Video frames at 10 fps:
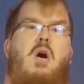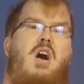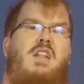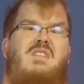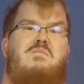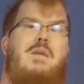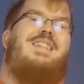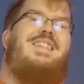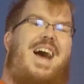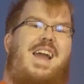all of
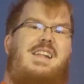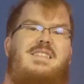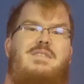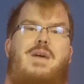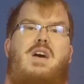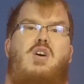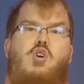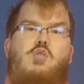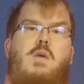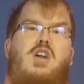my lights in my
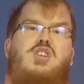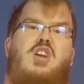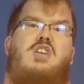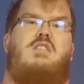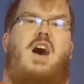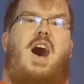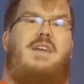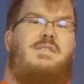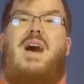home are turned off.